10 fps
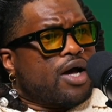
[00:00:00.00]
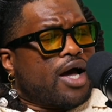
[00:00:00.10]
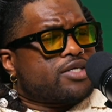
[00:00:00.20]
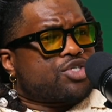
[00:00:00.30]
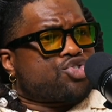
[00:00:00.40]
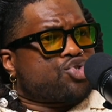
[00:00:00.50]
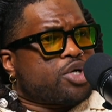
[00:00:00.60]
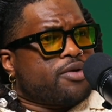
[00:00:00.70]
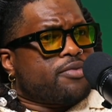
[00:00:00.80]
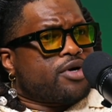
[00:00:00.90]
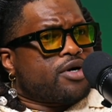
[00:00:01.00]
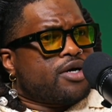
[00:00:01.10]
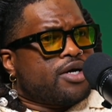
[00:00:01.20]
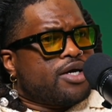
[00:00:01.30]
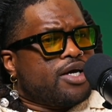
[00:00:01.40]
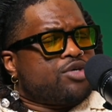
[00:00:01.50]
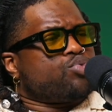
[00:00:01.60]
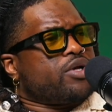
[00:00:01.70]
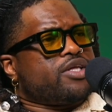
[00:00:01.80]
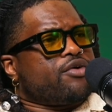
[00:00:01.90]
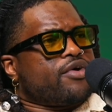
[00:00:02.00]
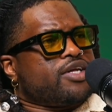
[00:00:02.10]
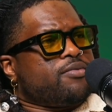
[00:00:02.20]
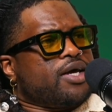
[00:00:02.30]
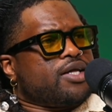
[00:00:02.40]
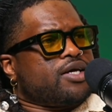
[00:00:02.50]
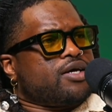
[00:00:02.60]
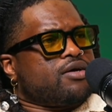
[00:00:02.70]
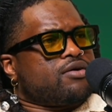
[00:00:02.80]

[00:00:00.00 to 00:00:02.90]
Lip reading: as a streamer is when they already made it.